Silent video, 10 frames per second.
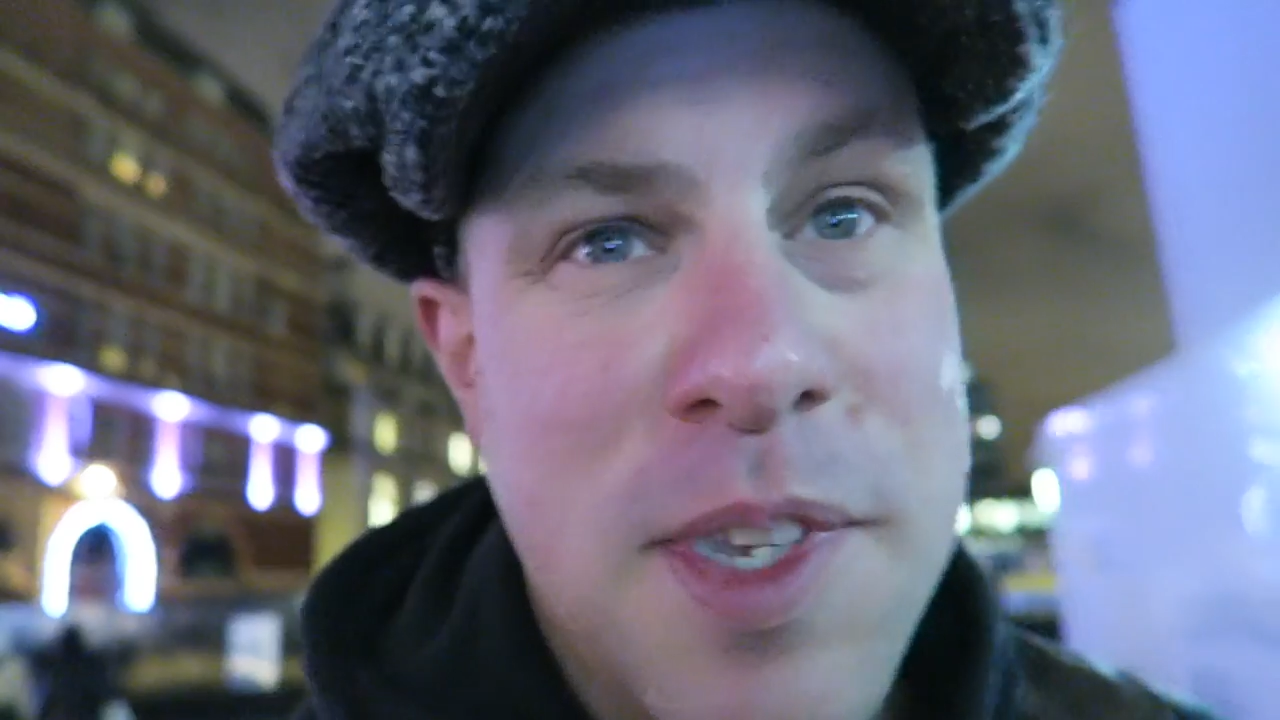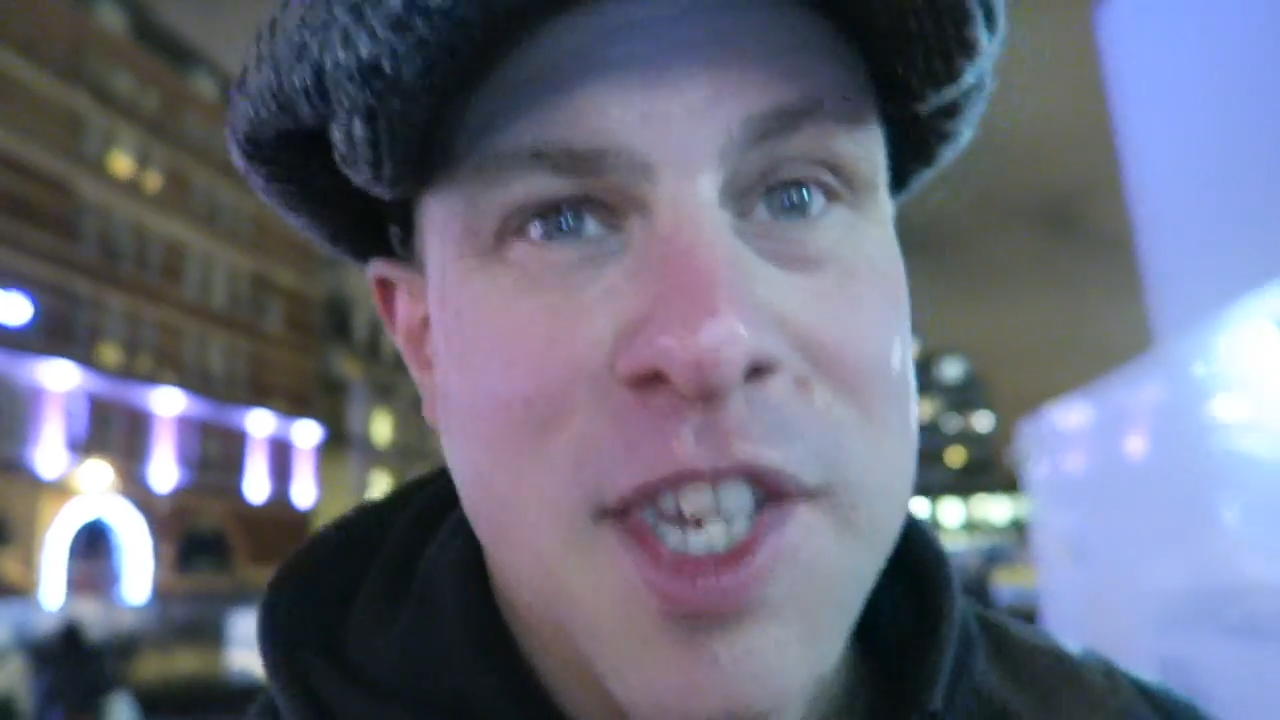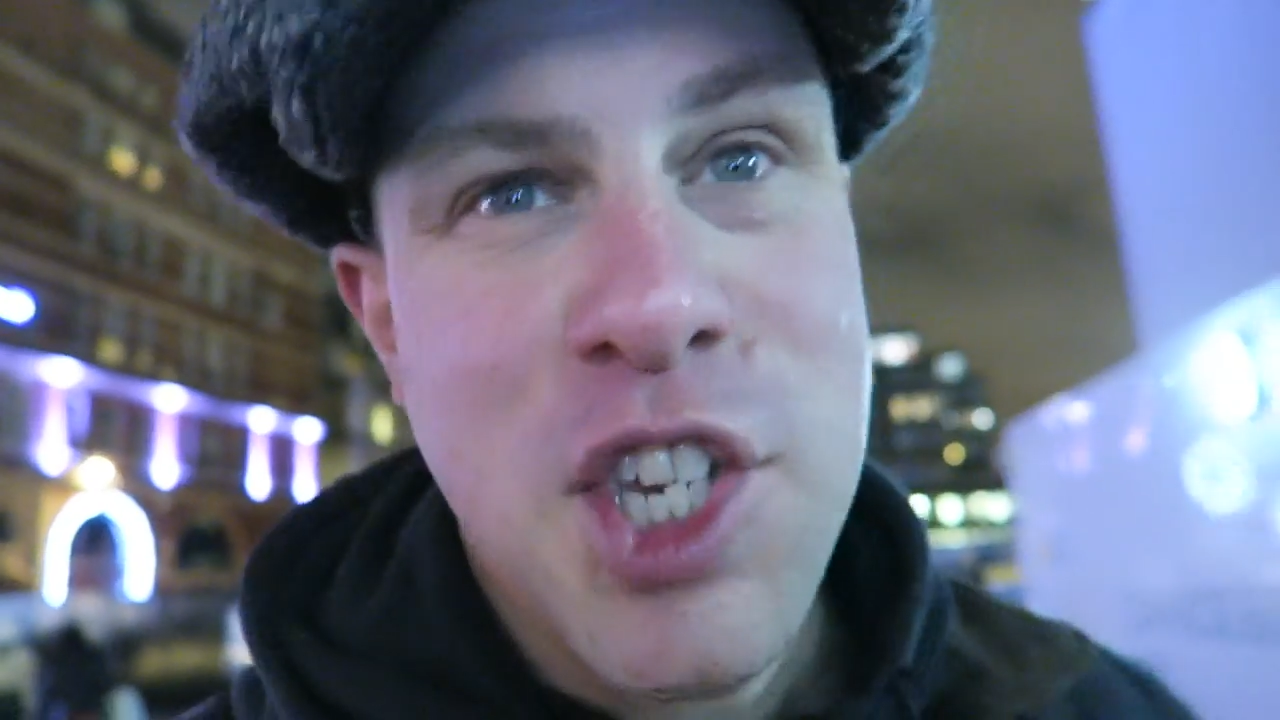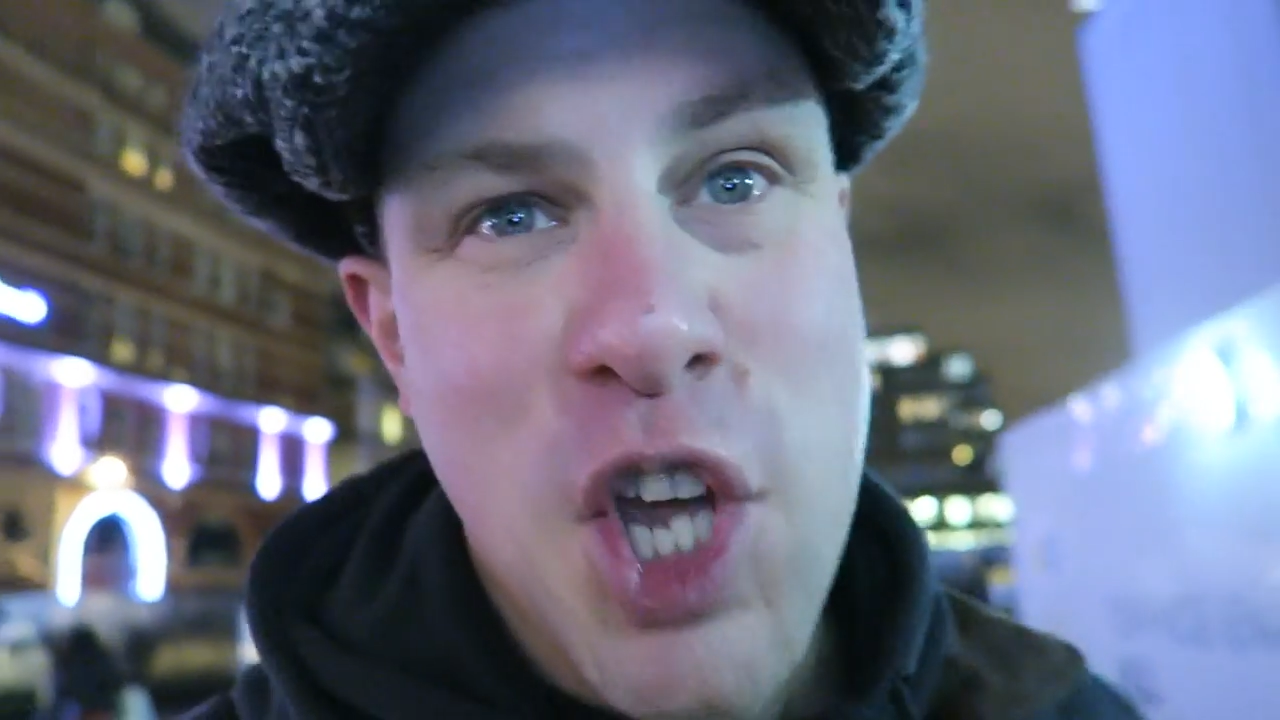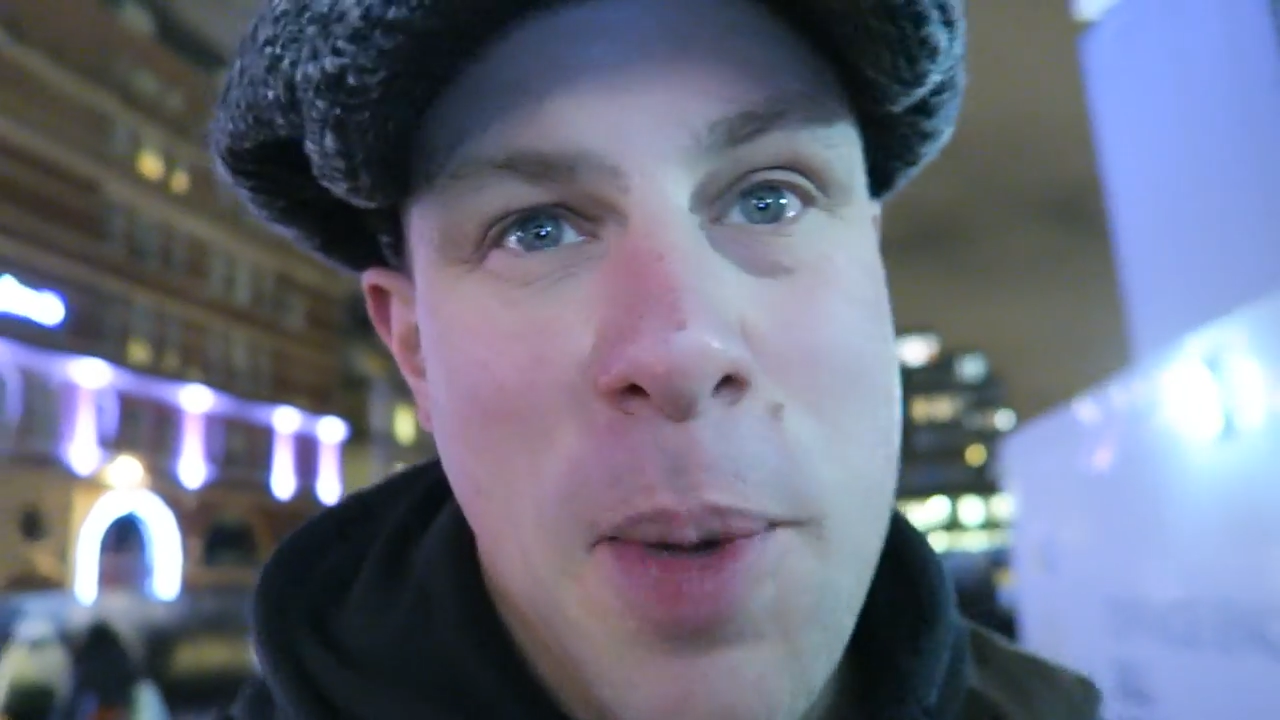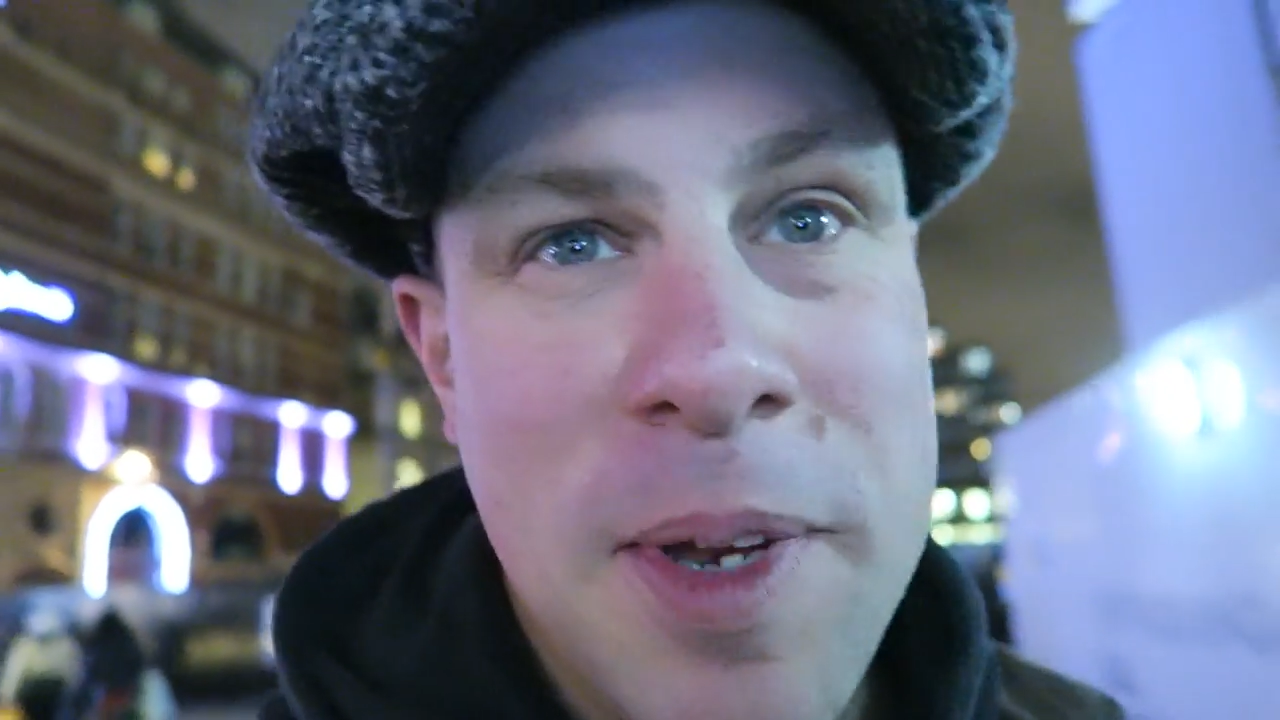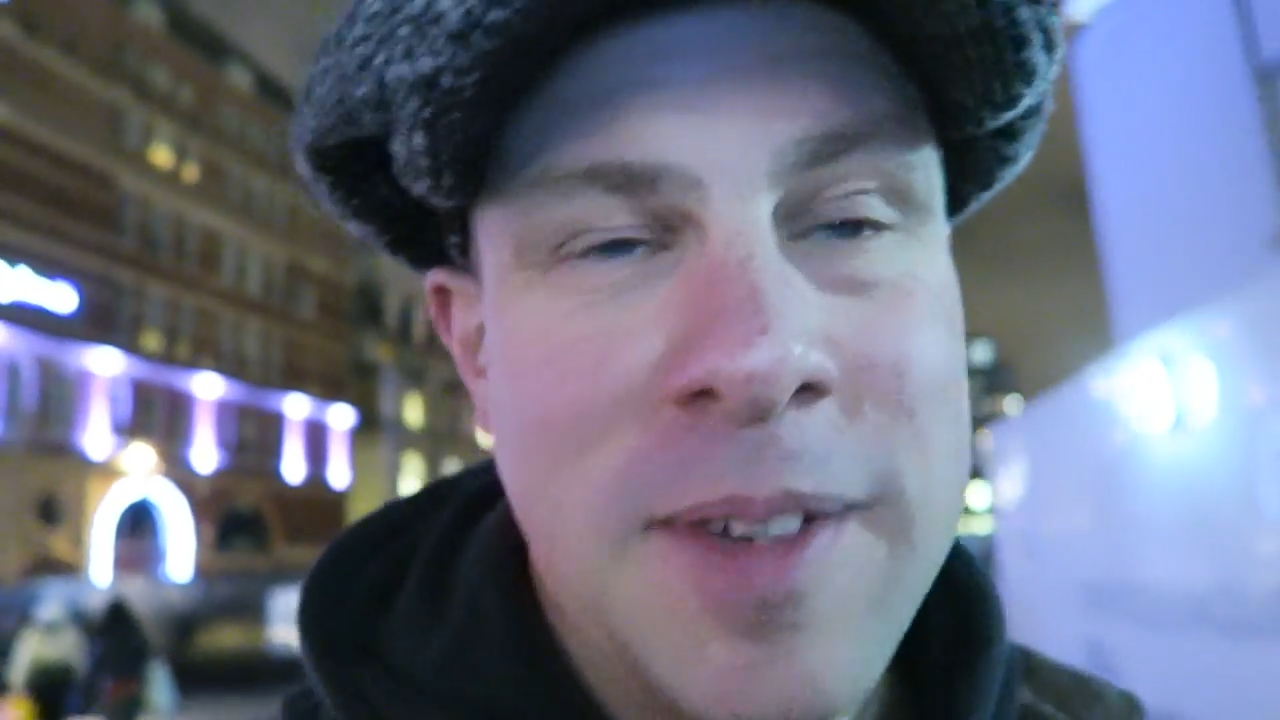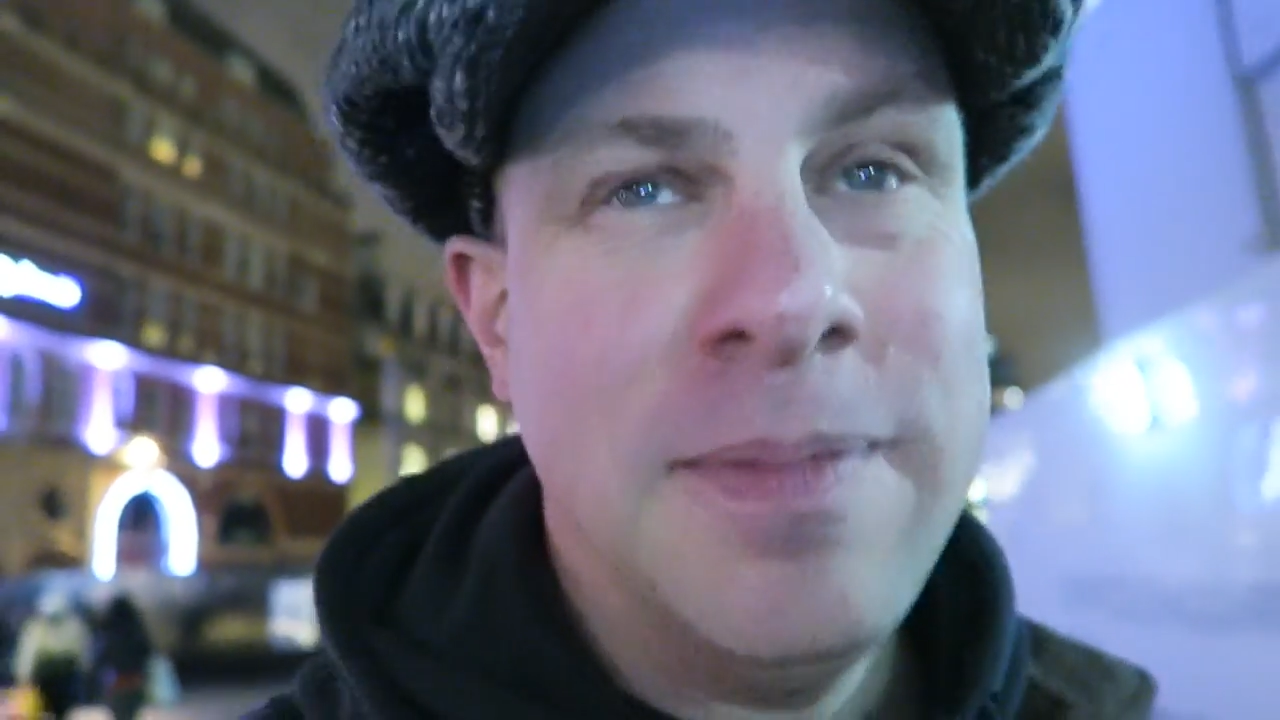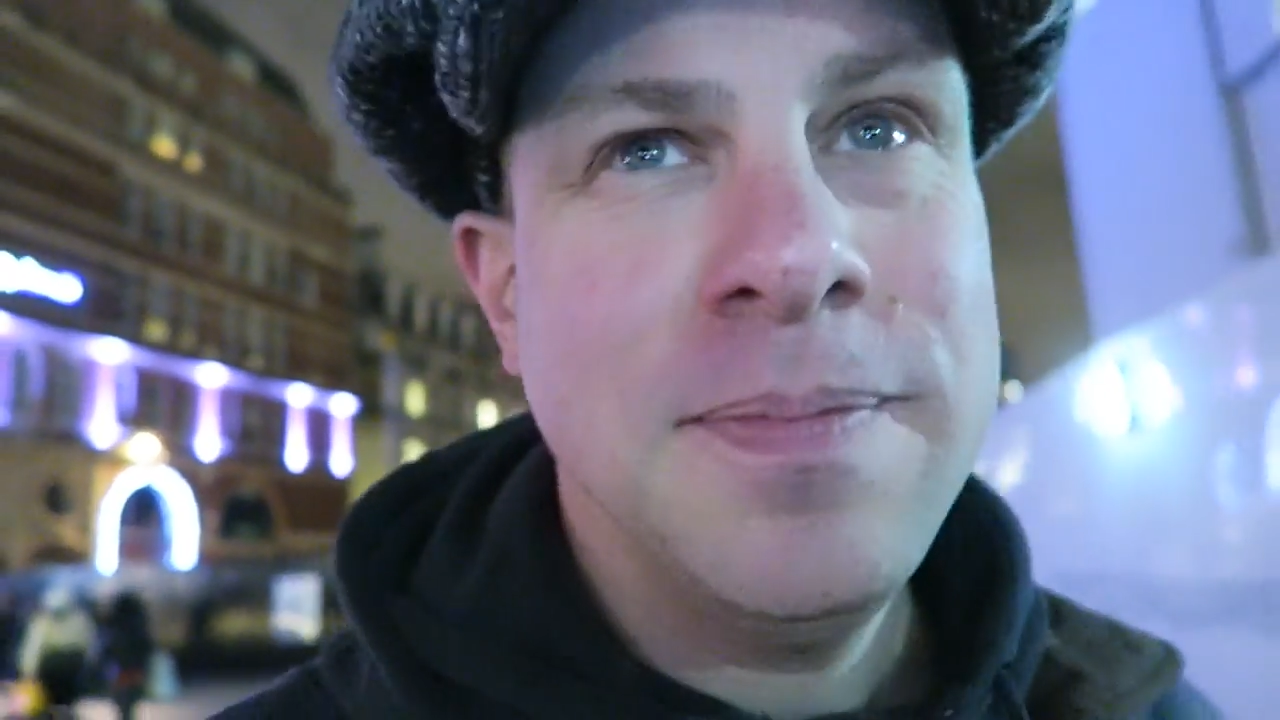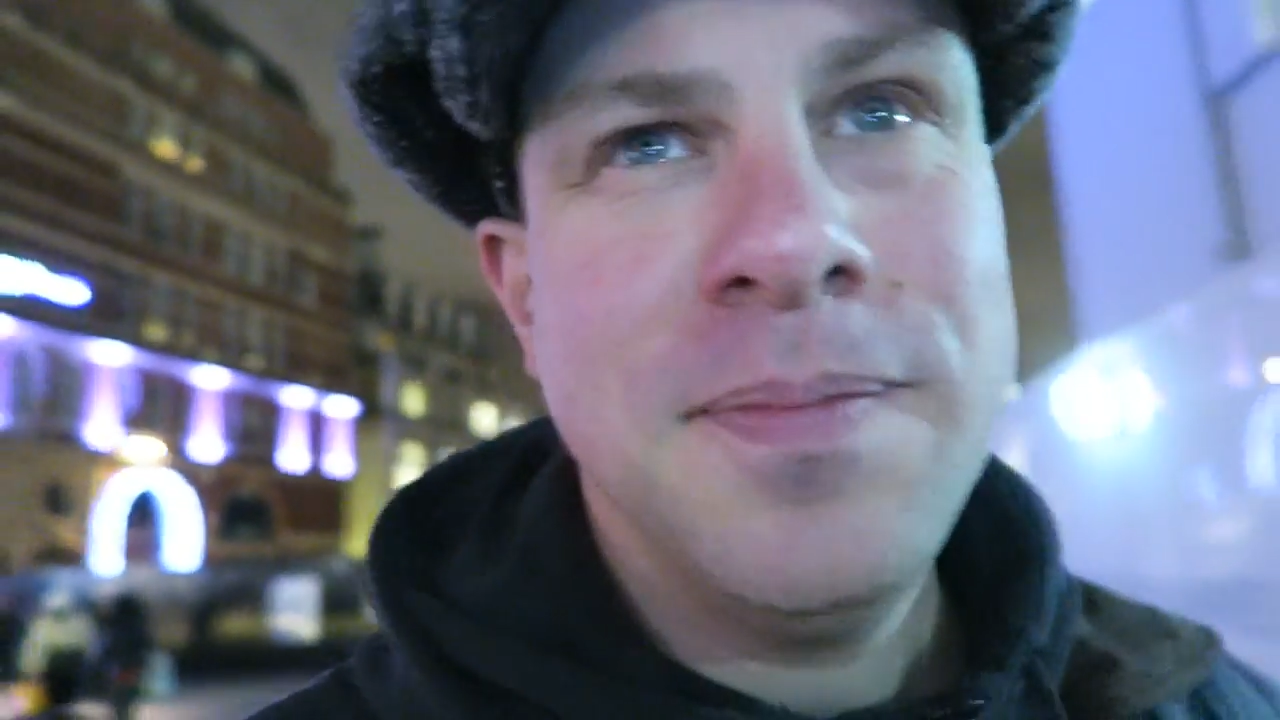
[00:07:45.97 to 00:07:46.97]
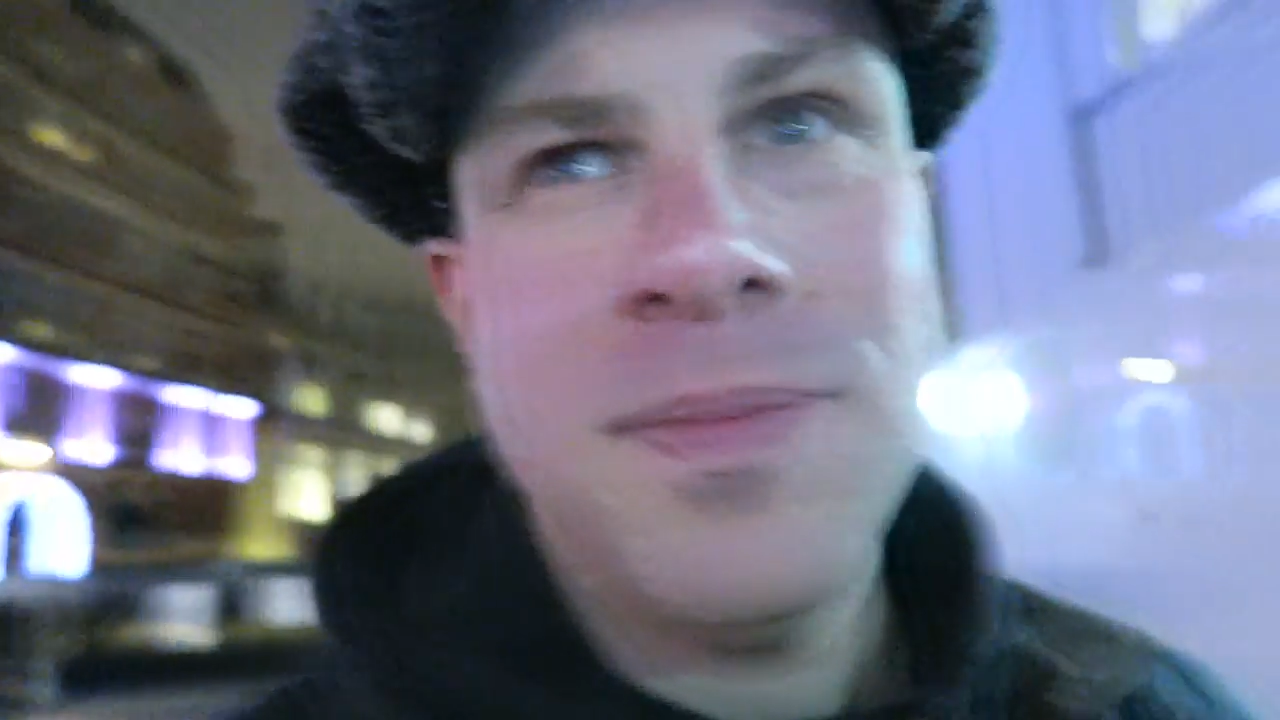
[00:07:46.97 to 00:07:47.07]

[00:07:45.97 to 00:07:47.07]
Ze German.